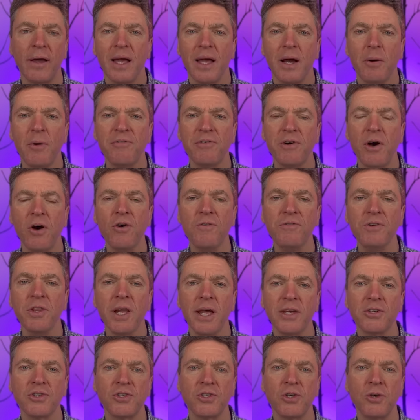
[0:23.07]
However, over the
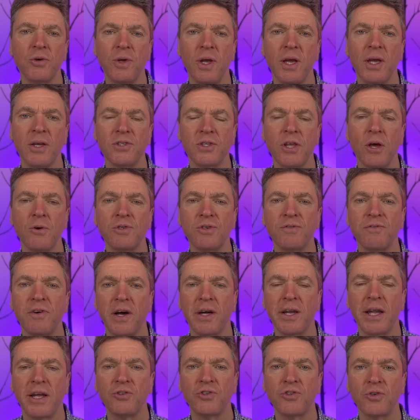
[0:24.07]
last two years, those
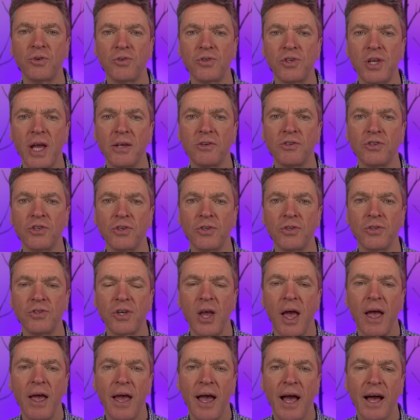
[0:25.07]
financial sanctions
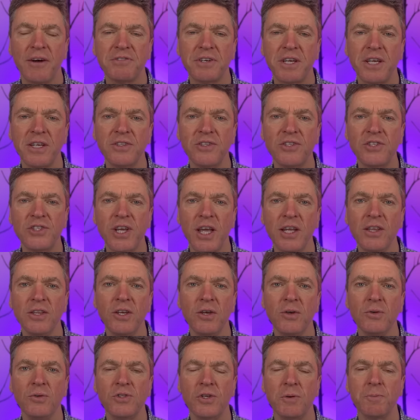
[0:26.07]
have
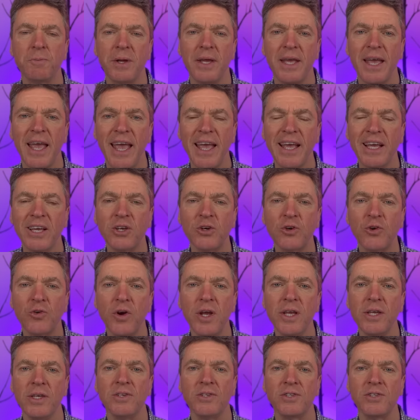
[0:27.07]
continued to be
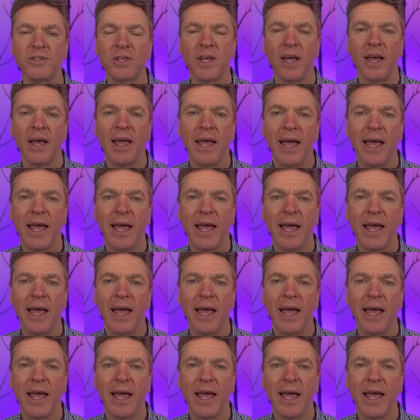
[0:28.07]
increased